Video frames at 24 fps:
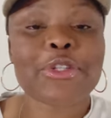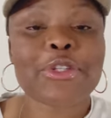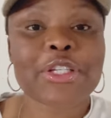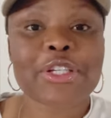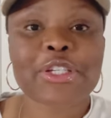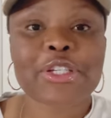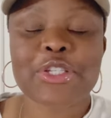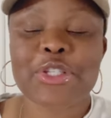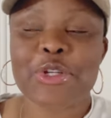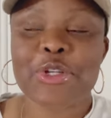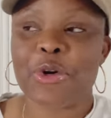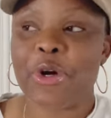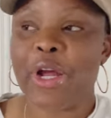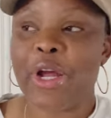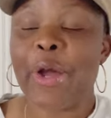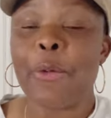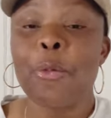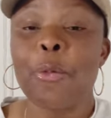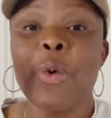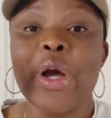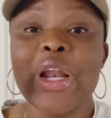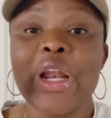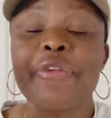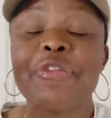to the store
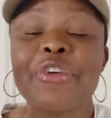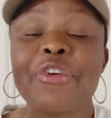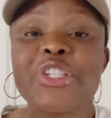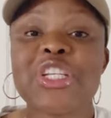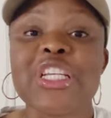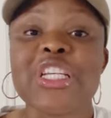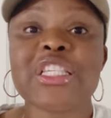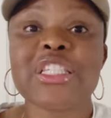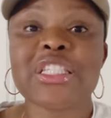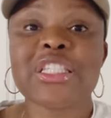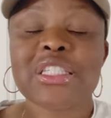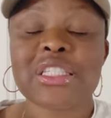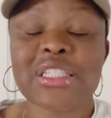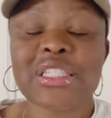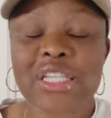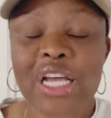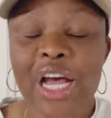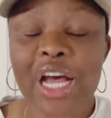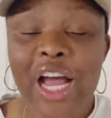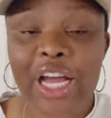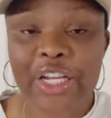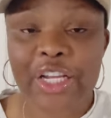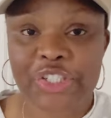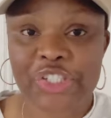and whatever she
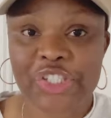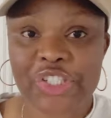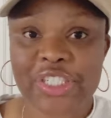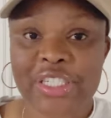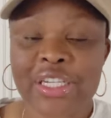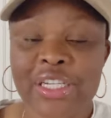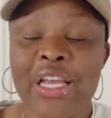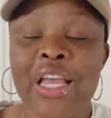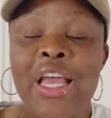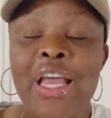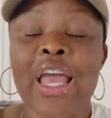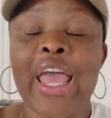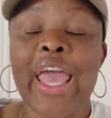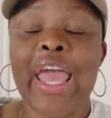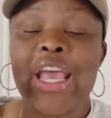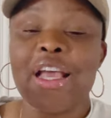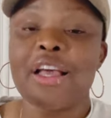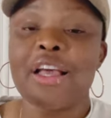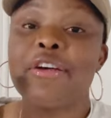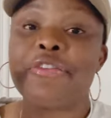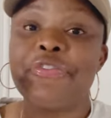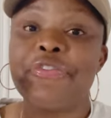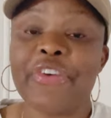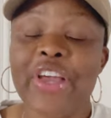touched
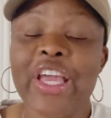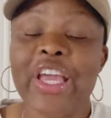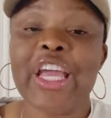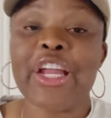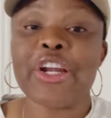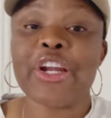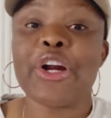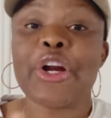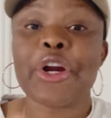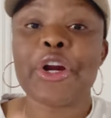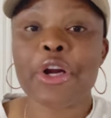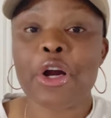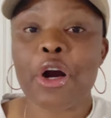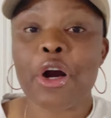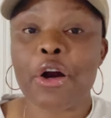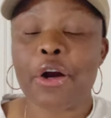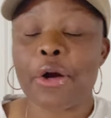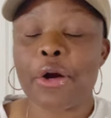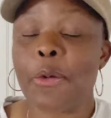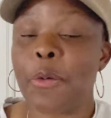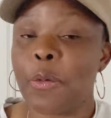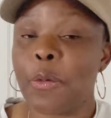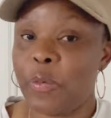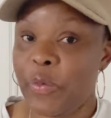and could fit in her
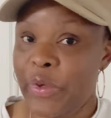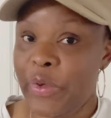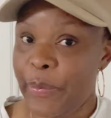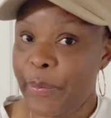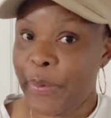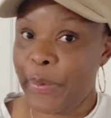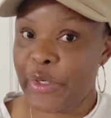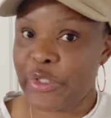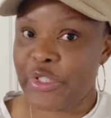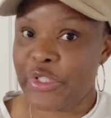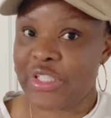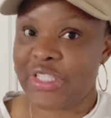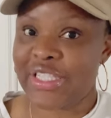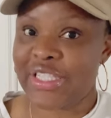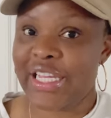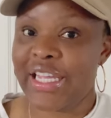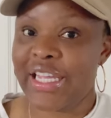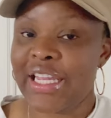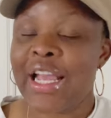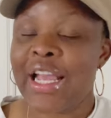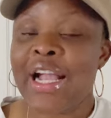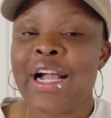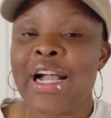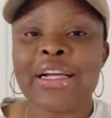cart, we purchased
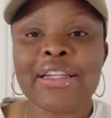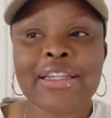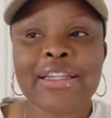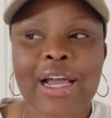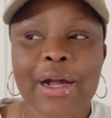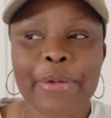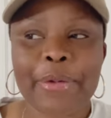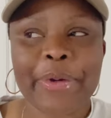it. Now